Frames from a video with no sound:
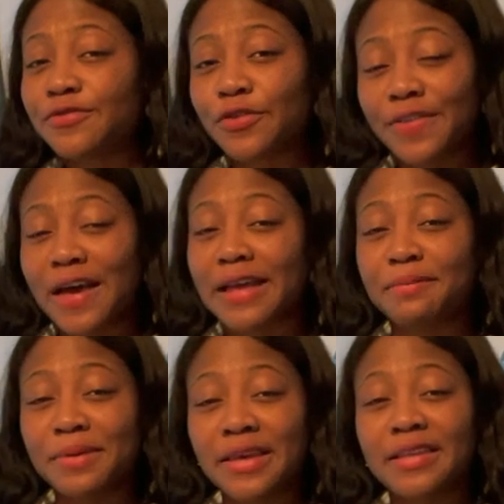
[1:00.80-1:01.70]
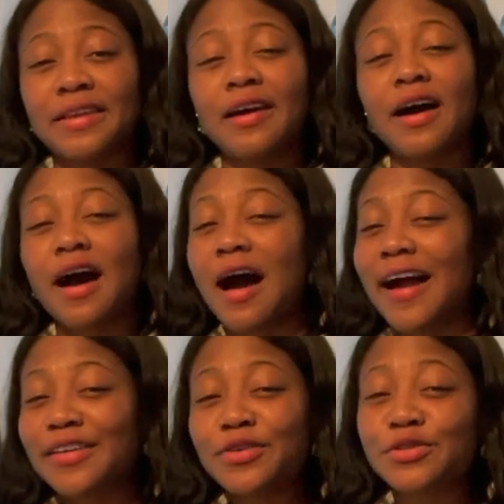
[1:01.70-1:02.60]
for that being
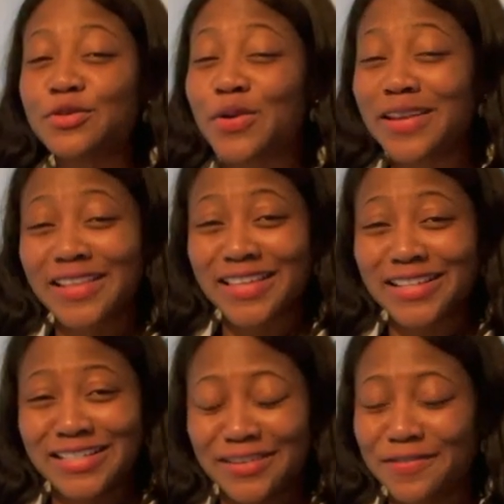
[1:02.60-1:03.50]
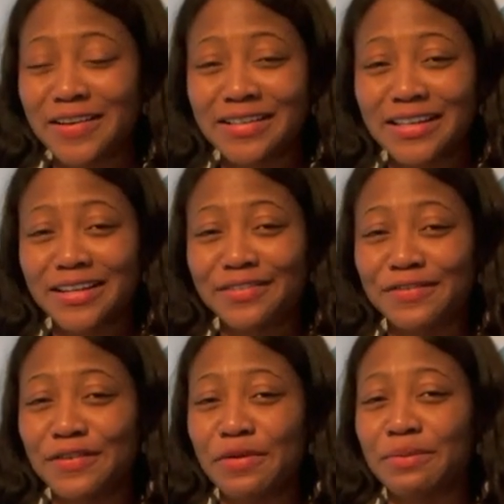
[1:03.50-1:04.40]
I don't do anything differently
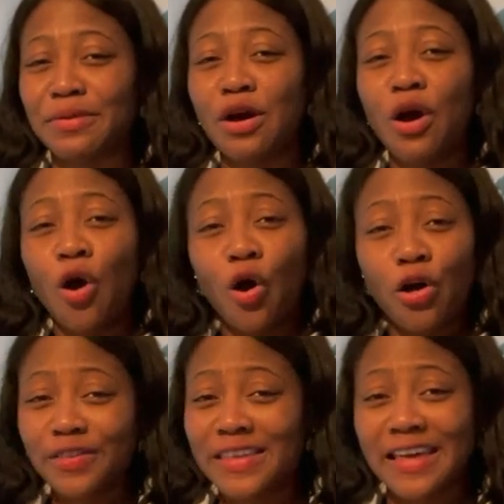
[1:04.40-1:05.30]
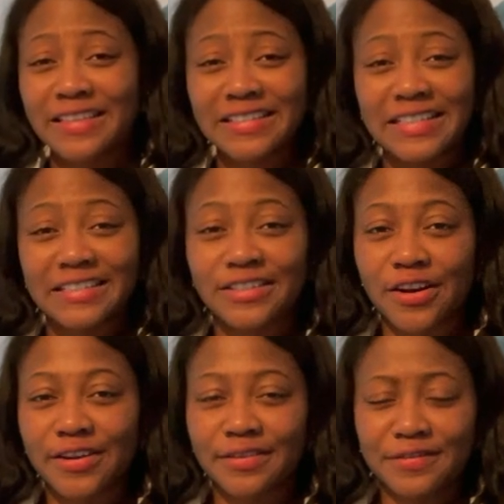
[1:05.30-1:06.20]
from all the other seed
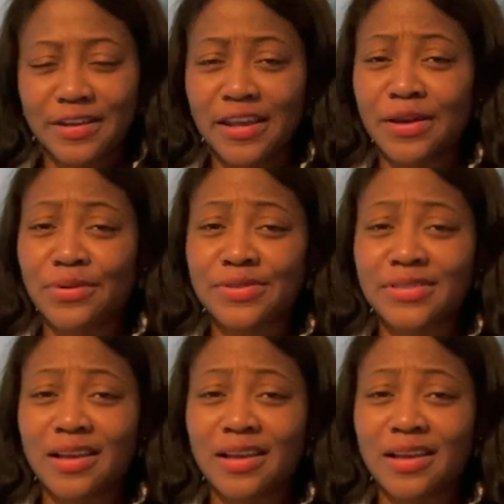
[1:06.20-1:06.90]
starting videos